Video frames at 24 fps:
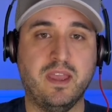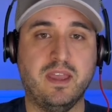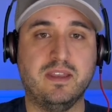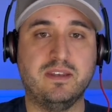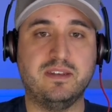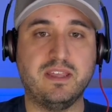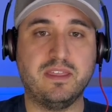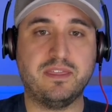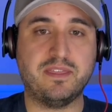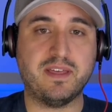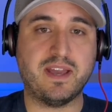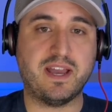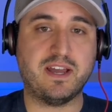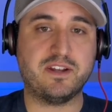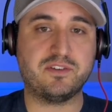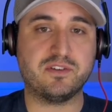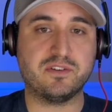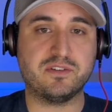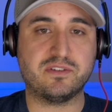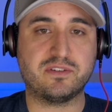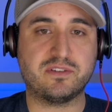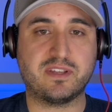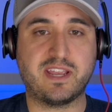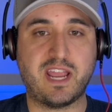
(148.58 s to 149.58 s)

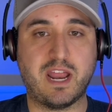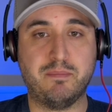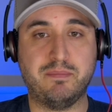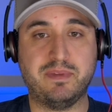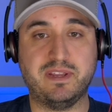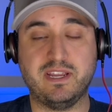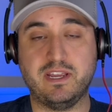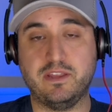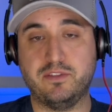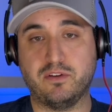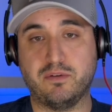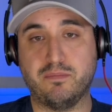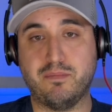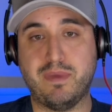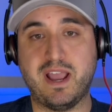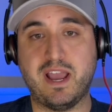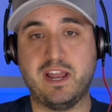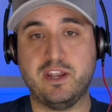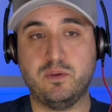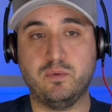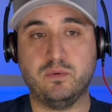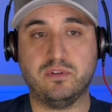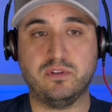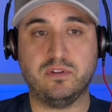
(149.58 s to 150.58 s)
Dethatchers can be either
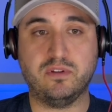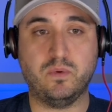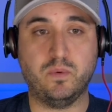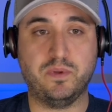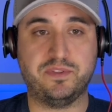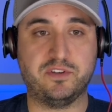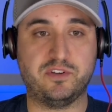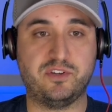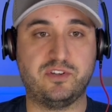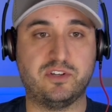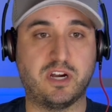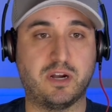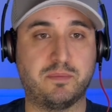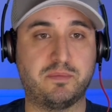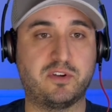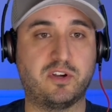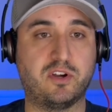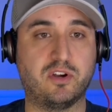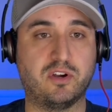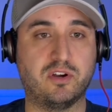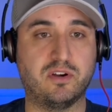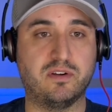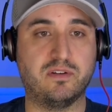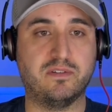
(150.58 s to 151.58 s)
manual with the sharp
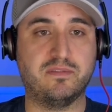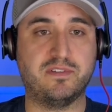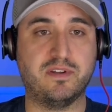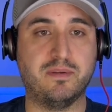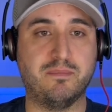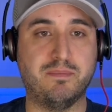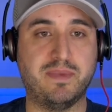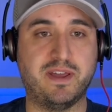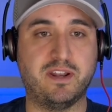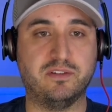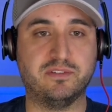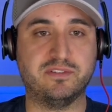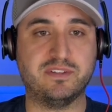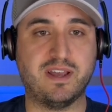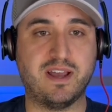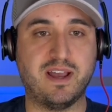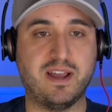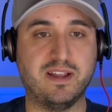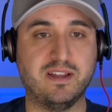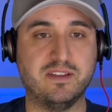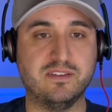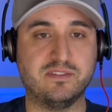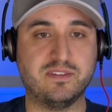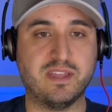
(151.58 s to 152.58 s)
curved metal
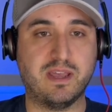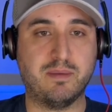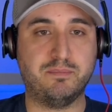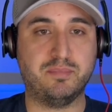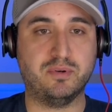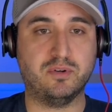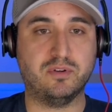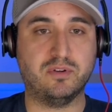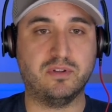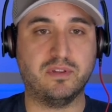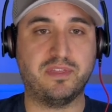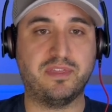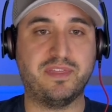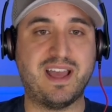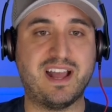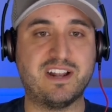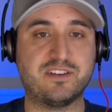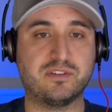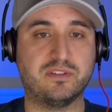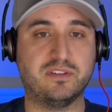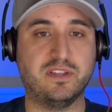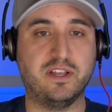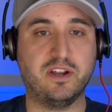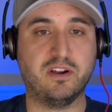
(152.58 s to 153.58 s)
tines that pull
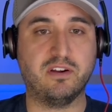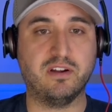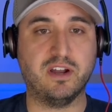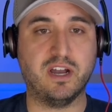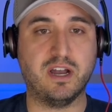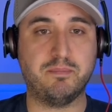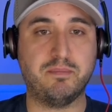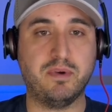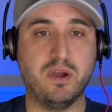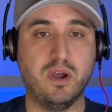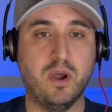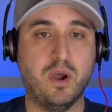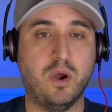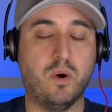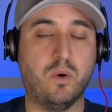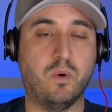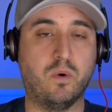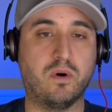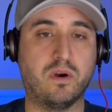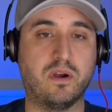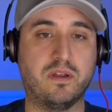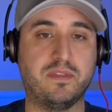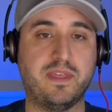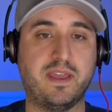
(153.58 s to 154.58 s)
thatch layer up,
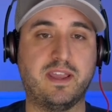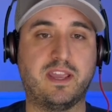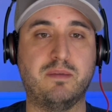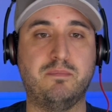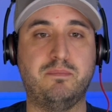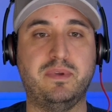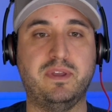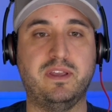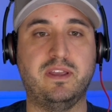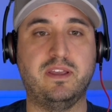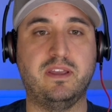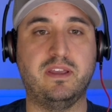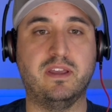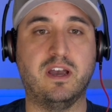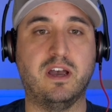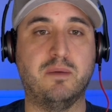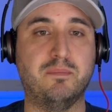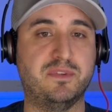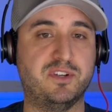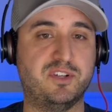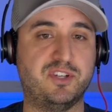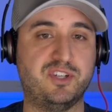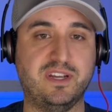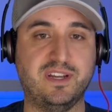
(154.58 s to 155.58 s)
or they could be a
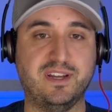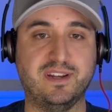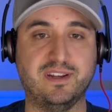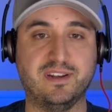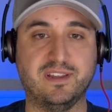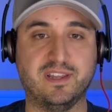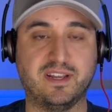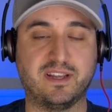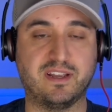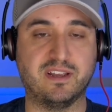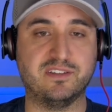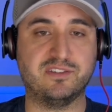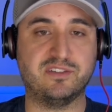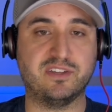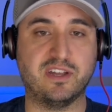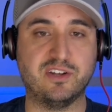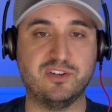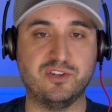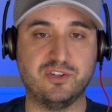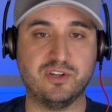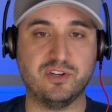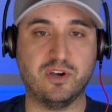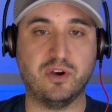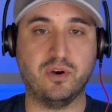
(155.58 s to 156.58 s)
machine like a
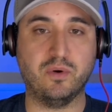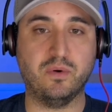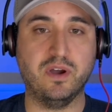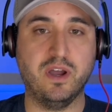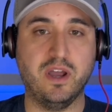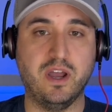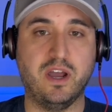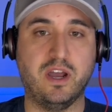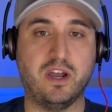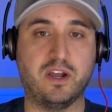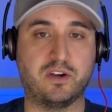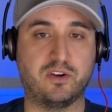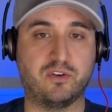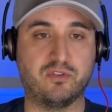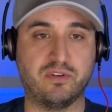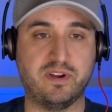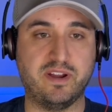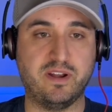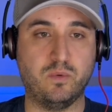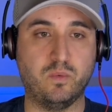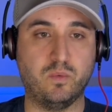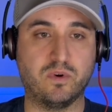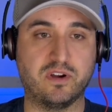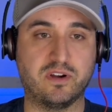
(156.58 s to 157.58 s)
Sunjoe, a
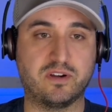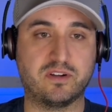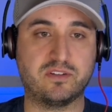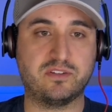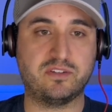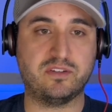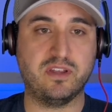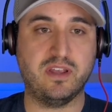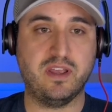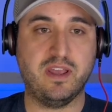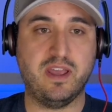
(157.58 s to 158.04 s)
Greenworks.